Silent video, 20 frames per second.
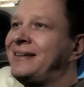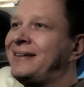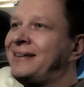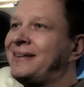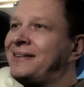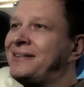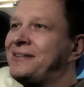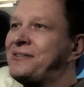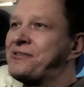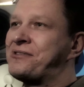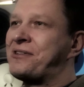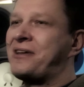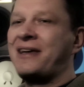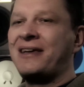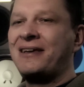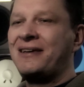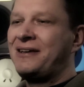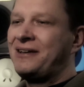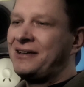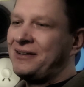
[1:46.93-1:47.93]
It's like
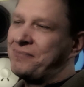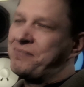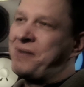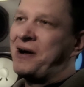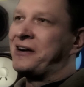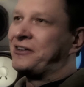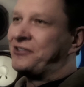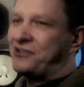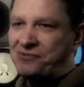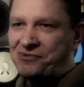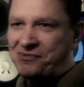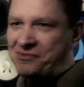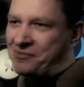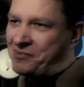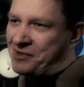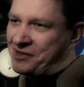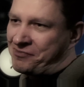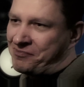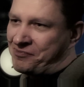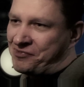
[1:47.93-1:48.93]
punk just
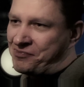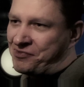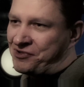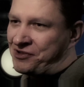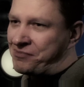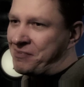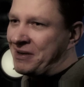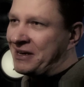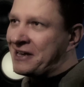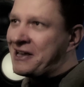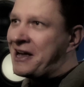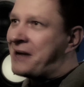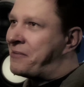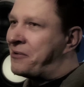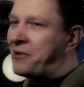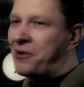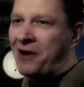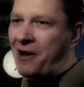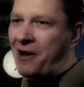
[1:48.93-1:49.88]
meant to come along,